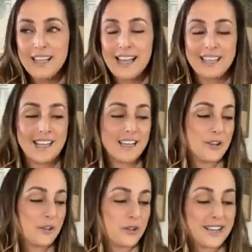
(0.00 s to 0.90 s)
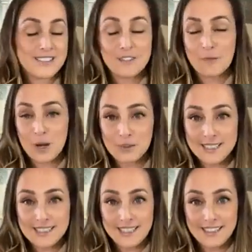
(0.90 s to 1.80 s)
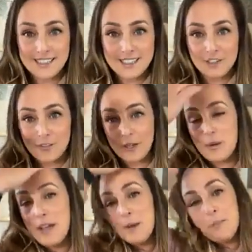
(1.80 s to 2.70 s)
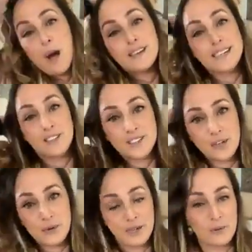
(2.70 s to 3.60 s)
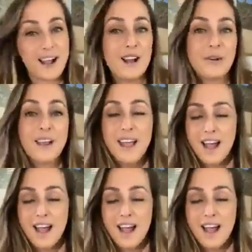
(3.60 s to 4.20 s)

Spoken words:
And I know you guys have probably seen the different mocktails going around.